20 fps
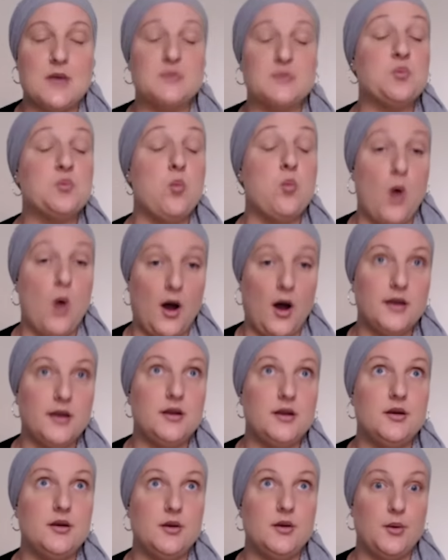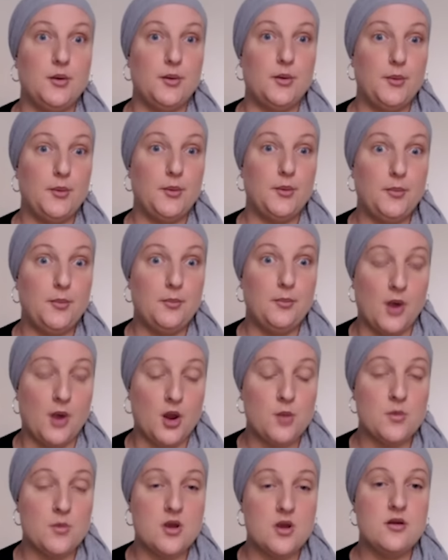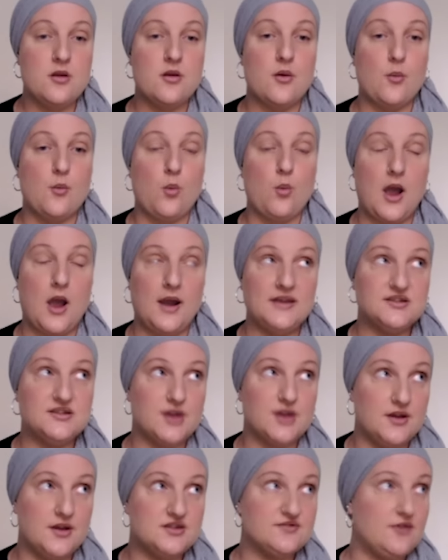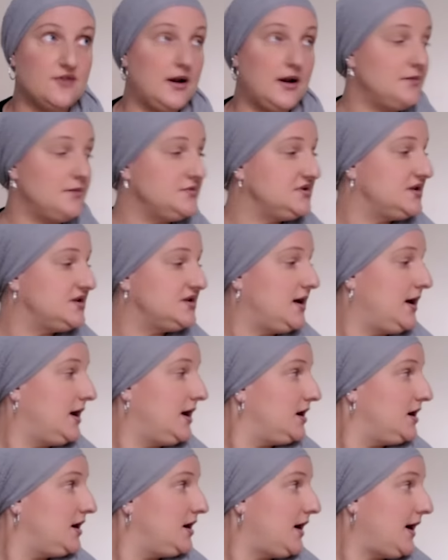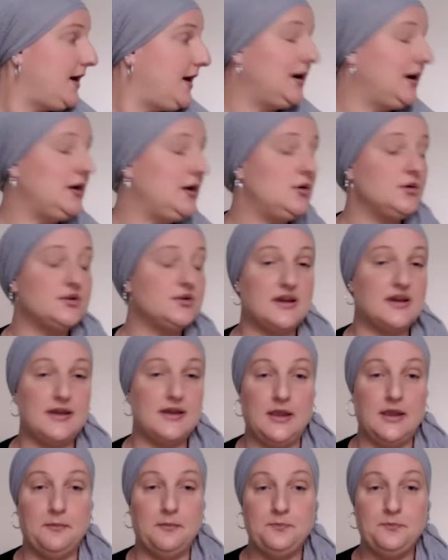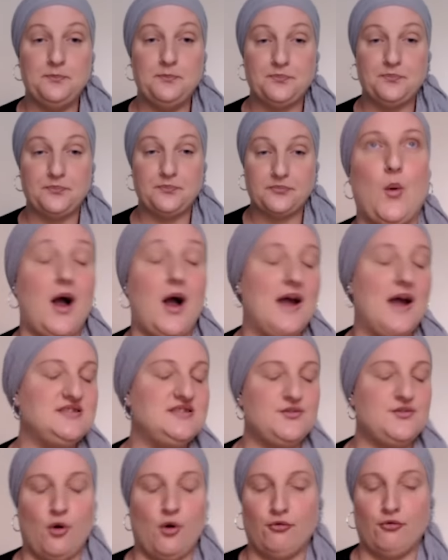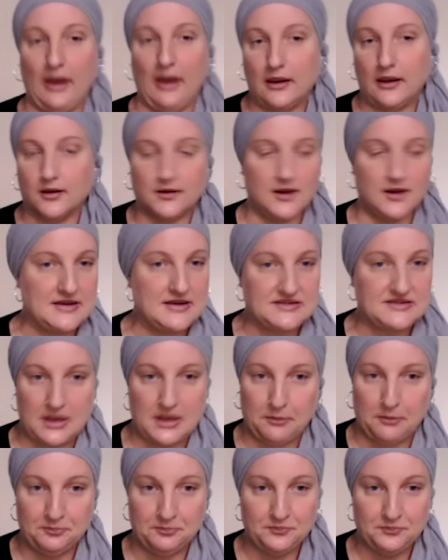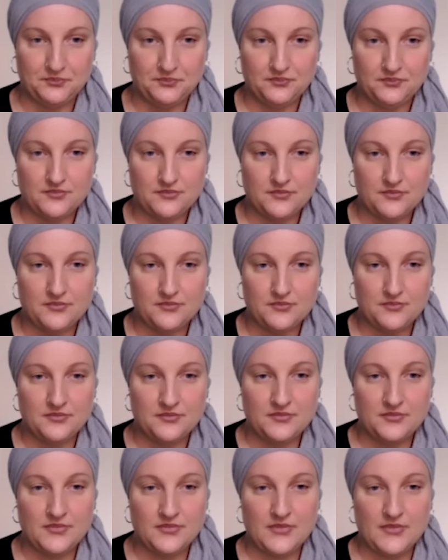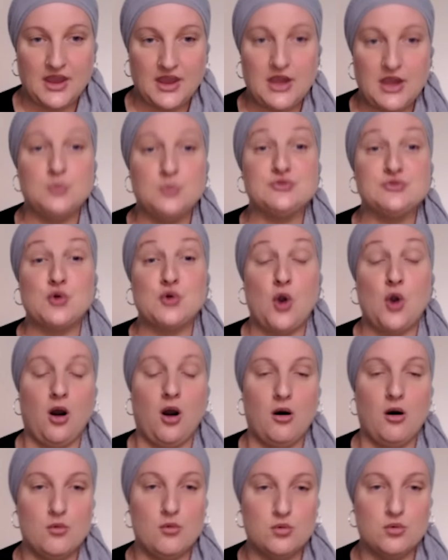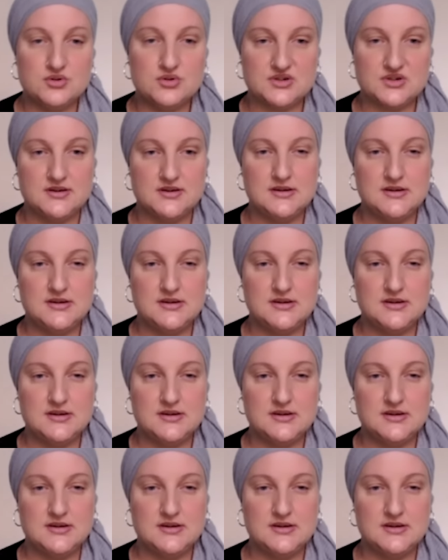was one moment where I turned around and I looked at him, I did not recognize him. He was cold.